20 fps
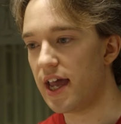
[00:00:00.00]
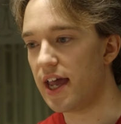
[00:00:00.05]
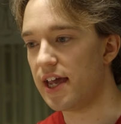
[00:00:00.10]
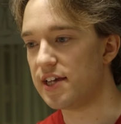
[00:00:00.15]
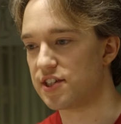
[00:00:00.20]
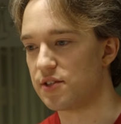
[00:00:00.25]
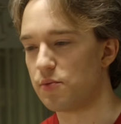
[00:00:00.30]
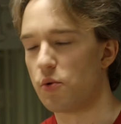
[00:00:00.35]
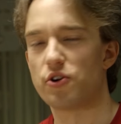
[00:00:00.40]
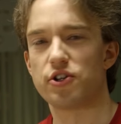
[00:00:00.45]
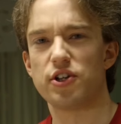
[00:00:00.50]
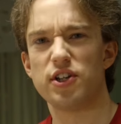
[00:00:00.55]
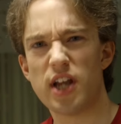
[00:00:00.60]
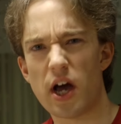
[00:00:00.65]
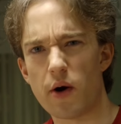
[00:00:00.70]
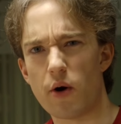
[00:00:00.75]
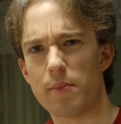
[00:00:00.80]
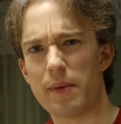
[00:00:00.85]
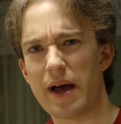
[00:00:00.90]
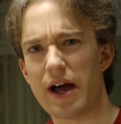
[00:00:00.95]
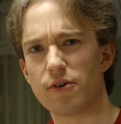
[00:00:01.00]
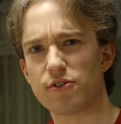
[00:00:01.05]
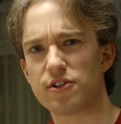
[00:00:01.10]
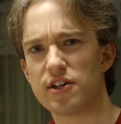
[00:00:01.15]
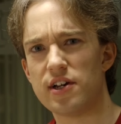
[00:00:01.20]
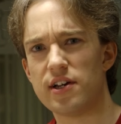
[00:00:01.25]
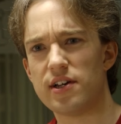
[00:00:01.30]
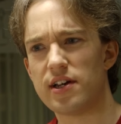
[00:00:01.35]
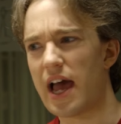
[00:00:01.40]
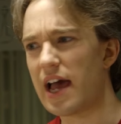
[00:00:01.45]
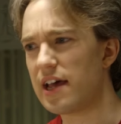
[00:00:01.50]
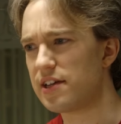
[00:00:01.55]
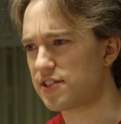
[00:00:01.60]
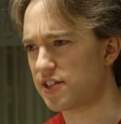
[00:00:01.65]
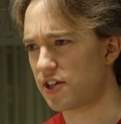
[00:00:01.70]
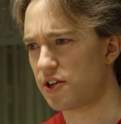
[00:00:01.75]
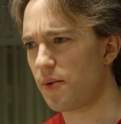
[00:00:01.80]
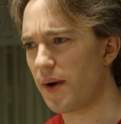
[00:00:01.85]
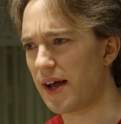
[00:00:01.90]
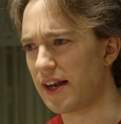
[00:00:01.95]
is the one you know about.
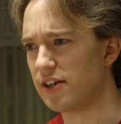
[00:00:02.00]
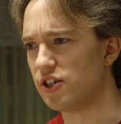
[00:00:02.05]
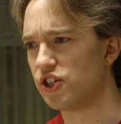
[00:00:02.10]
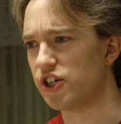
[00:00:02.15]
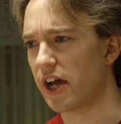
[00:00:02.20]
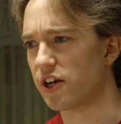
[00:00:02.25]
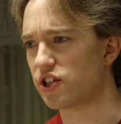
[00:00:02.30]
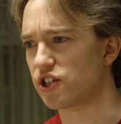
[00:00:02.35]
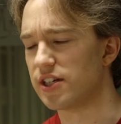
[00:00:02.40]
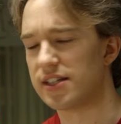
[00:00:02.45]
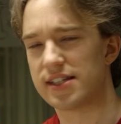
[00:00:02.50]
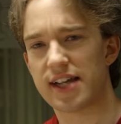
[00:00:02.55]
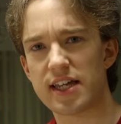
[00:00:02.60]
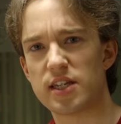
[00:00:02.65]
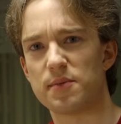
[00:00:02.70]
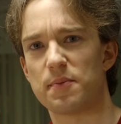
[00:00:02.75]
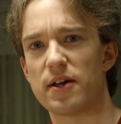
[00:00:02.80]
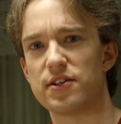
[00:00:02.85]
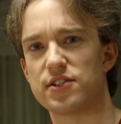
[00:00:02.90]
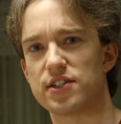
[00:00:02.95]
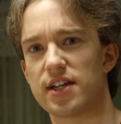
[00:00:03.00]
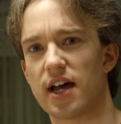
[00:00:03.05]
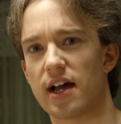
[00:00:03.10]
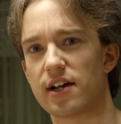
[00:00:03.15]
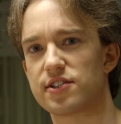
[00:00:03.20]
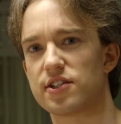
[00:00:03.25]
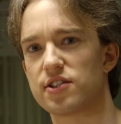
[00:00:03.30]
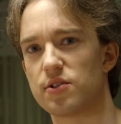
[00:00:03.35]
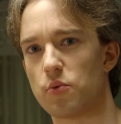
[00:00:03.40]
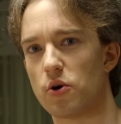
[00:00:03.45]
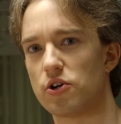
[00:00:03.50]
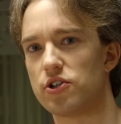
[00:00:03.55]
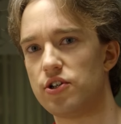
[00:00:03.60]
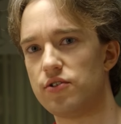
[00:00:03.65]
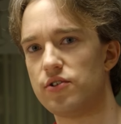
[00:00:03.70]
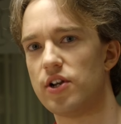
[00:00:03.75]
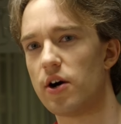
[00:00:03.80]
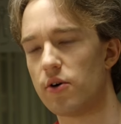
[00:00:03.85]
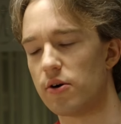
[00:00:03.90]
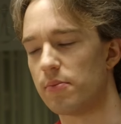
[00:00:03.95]
SQL injection, database attacks are the one
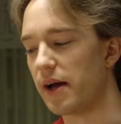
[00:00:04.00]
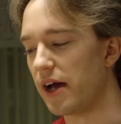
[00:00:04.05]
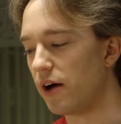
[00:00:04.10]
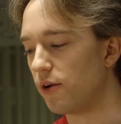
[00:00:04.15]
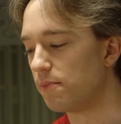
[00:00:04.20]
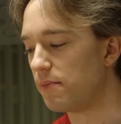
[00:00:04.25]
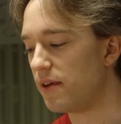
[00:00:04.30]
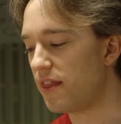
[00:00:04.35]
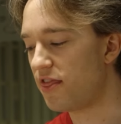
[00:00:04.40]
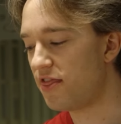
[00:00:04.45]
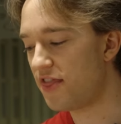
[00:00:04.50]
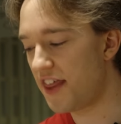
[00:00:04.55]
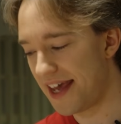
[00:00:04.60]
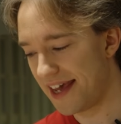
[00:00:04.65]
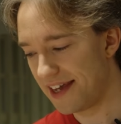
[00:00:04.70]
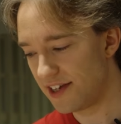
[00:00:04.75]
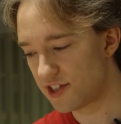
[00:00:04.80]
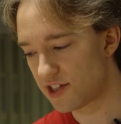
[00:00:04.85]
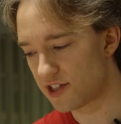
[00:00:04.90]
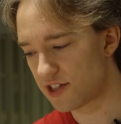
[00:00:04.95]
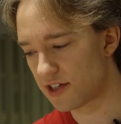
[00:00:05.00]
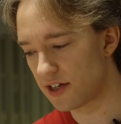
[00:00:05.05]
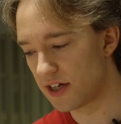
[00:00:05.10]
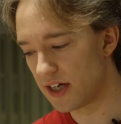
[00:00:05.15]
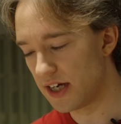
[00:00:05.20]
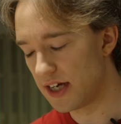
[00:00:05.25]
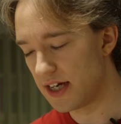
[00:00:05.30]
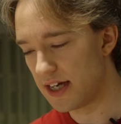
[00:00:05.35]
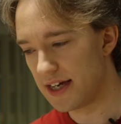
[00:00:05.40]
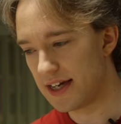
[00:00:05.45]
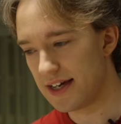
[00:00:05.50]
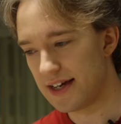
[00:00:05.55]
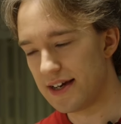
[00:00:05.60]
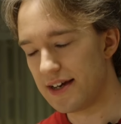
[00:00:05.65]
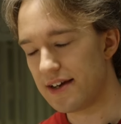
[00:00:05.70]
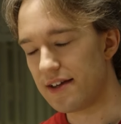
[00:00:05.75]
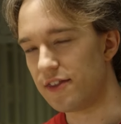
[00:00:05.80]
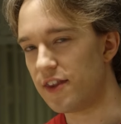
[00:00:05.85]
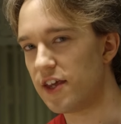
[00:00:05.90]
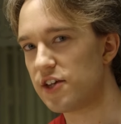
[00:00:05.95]
you know about, but this
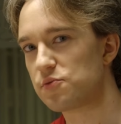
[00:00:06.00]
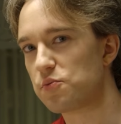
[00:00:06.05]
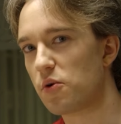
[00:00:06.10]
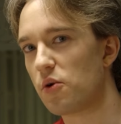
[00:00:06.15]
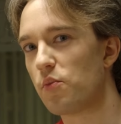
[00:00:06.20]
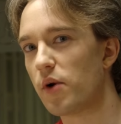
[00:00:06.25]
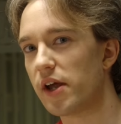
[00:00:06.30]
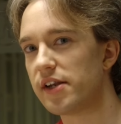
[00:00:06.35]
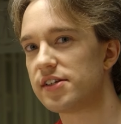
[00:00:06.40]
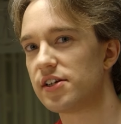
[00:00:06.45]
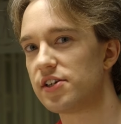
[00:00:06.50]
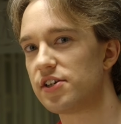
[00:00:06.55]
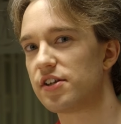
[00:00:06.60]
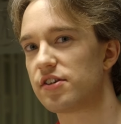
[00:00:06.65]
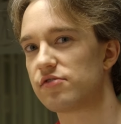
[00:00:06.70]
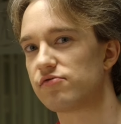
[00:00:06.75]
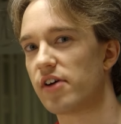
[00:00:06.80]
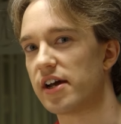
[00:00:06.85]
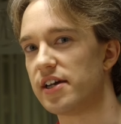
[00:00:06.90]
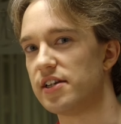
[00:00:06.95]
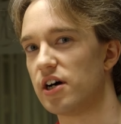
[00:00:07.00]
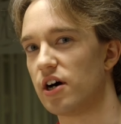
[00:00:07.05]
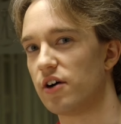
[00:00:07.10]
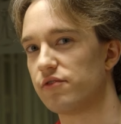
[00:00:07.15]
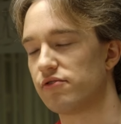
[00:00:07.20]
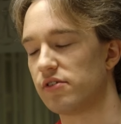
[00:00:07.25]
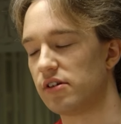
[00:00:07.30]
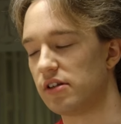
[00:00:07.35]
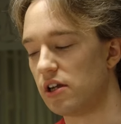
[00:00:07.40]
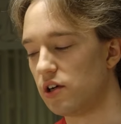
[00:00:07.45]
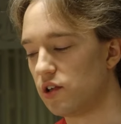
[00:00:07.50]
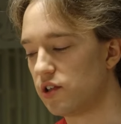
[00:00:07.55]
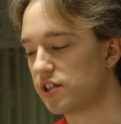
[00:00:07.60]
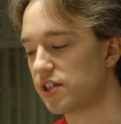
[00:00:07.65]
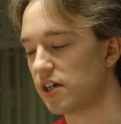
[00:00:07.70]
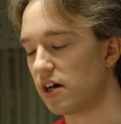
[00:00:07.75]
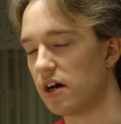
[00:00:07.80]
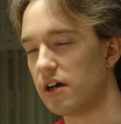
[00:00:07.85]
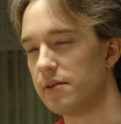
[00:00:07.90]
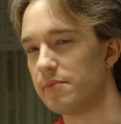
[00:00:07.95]
this one went under the radar for a long
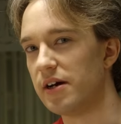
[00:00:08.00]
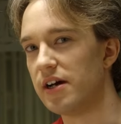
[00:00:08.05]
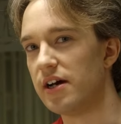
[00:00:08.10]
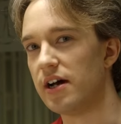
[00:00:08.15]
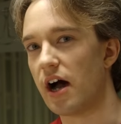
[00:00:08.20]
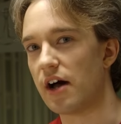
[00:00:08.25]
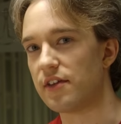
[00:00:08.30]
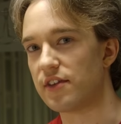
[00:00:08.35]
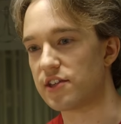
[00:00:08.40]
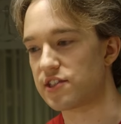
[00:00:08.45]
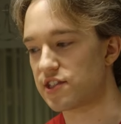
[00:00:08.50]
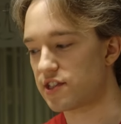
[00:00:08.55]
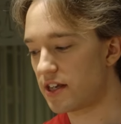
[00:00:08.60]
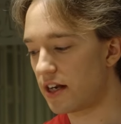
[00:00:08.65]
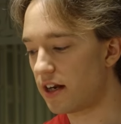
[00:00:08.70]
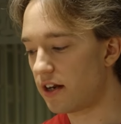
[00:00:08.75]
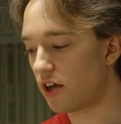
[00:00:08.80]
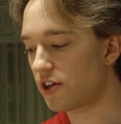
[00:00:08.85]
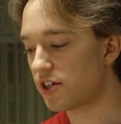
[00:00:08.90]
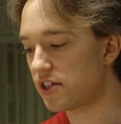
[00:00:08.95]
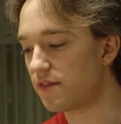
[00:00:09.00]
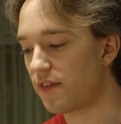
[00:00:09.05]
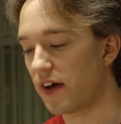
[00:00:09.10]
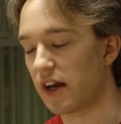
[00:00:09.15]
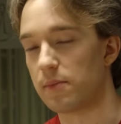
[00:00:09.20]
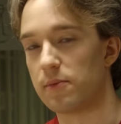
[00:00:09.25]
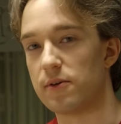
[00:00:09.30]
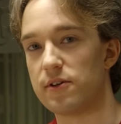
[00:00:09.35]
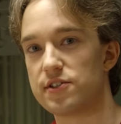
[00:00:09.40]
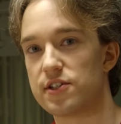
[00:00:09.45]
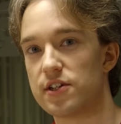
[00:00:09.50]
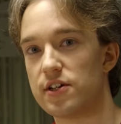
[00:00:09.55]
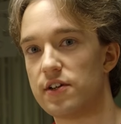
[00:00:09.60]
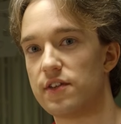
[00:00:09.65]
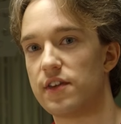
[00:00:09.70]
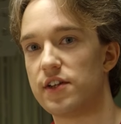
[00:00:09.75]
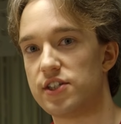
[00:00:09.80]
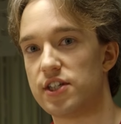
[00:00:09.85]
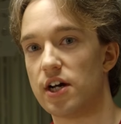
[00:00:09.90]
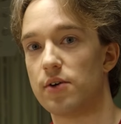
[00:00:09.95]
time, and there's still a lot of developers
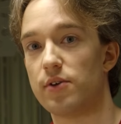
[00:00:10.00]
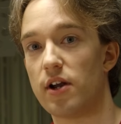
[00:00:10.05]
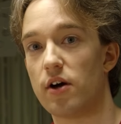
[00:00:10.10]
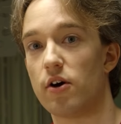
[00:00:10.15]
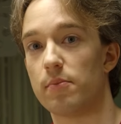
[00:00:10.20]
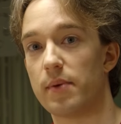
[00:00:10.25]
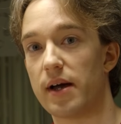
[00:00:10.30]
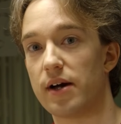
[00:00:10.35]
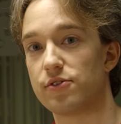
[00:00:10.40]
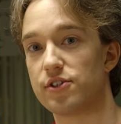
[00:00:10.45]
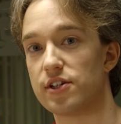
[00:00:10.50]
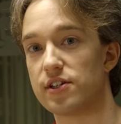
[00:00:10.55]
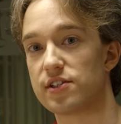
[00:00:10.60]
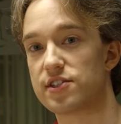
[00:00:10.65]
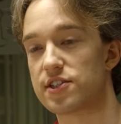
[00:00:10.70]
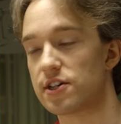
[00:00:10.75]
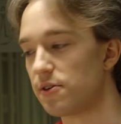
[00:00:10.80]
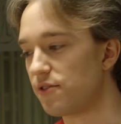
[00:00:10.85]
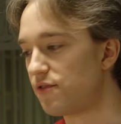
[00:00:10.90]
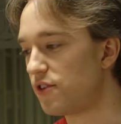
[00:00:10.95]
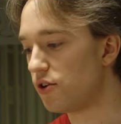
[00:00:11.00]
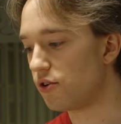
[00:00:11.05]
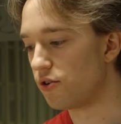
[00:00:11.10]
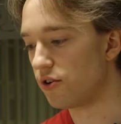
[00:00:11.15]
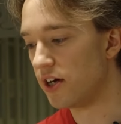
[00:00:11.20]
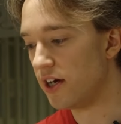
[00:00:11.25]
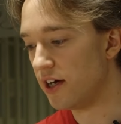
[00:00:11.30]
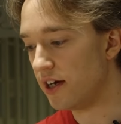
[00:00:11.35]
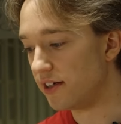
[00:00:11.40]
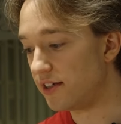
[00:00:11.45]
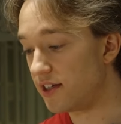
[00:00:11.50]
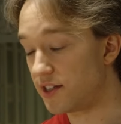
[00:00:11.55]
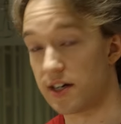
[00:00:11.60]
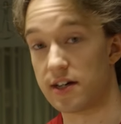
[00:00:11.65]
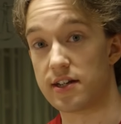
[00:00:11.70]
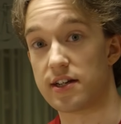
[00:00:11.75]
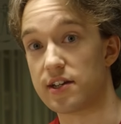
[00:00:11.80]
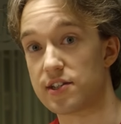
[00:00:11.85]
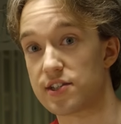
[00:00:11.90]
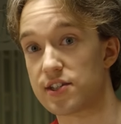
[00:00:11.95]
that don't know about it. So if you're
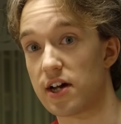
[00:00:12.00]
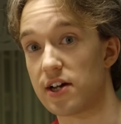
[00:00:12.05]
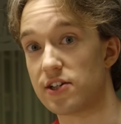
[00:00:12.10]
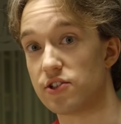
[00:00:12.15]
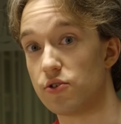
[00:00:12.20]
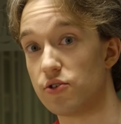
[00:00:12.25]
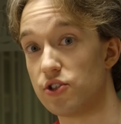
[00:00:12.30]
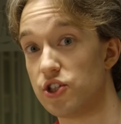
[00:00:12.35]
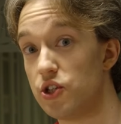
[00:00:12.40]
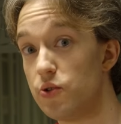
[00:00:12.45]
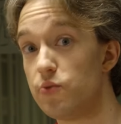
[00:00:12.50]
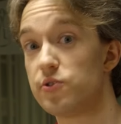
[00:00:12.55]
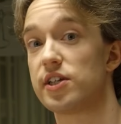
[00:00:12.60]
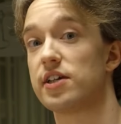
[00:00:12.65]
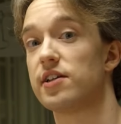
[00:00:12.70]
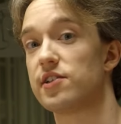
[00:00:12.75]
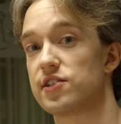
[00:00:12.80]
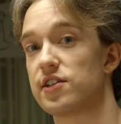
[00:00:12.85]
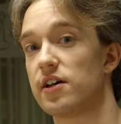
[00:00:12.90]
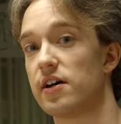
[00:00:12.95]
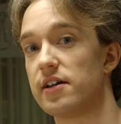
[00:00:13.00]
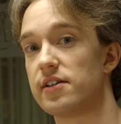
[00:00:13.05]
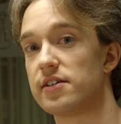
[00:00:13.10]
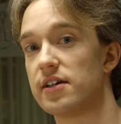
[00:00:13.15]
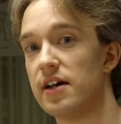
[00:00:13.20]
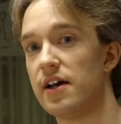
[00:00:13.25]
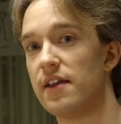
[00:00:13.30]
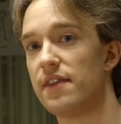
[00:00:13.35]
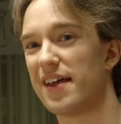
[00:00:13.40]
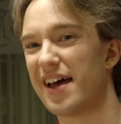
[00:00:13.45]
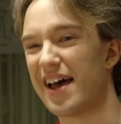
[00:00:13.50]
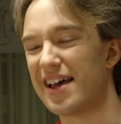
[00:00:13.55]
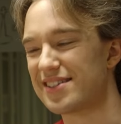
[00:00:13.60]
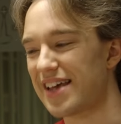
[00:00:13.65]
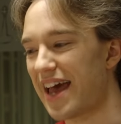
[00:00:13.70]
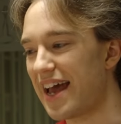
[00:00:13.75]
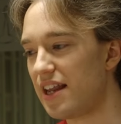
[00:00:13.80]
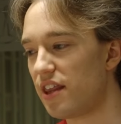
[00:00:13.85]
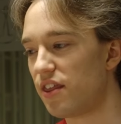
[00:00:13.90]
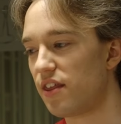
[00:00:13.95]
designing a site or using a site that
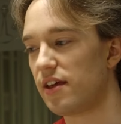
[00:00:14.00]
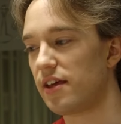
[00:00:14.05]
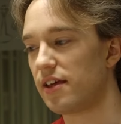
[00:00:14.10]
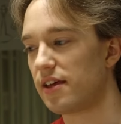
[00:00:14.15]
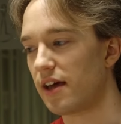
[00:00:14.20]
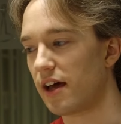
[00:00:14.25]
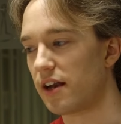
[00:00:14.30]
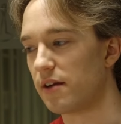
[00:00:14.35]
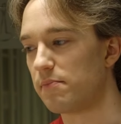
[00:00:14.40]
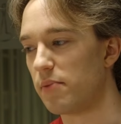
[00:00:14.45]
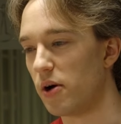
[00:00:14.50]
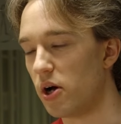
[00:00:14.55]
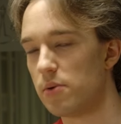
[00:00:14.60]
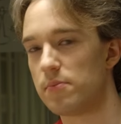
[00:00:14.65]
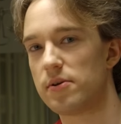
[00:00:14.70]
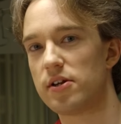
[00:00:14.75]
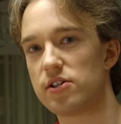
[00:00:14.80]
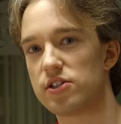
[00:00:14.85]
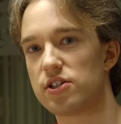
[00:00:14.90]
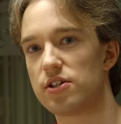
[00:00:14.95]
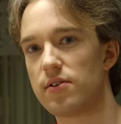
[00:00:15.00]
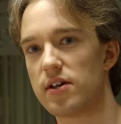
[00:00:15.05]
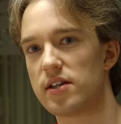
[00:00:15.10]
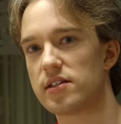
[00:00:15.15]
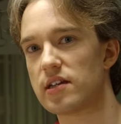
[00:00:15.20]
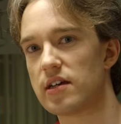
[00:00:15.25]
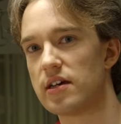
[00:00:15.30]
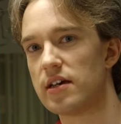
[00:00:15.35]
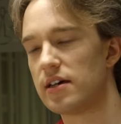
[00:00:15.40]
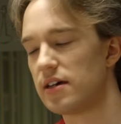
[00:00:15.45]
has anything kind of permanent to it,